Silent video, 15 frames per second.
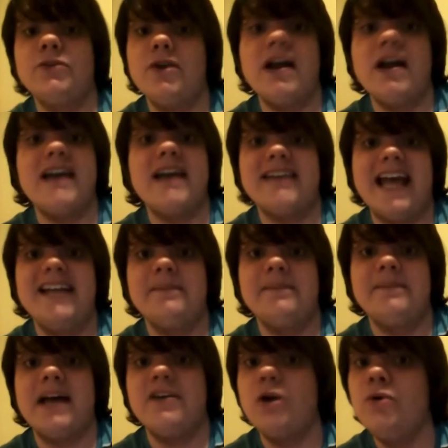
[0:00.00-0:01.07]
do any
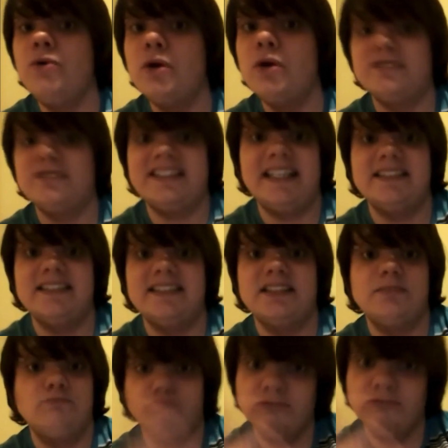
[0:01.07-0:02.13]
of that no-no
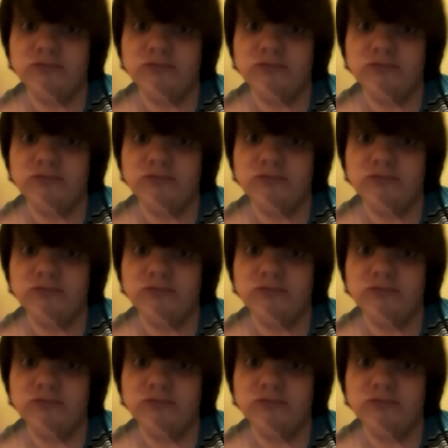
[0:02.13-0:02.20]
things.